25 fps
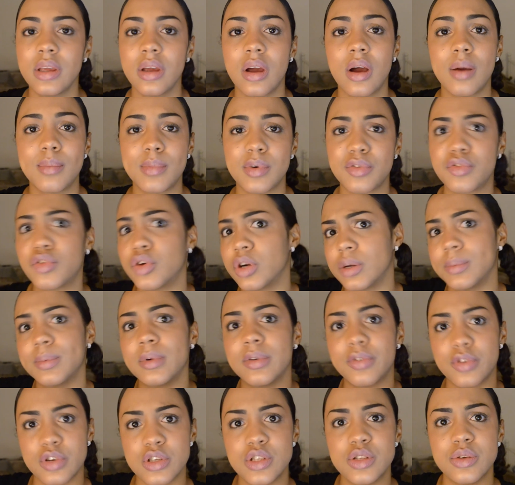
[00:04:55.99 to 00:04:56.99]

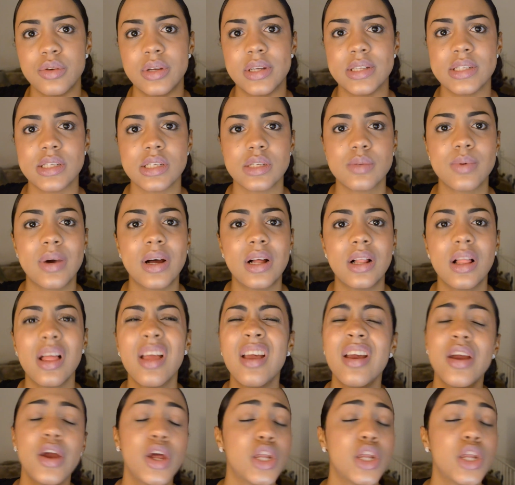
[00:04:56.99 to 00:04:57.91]
affordable for students as well.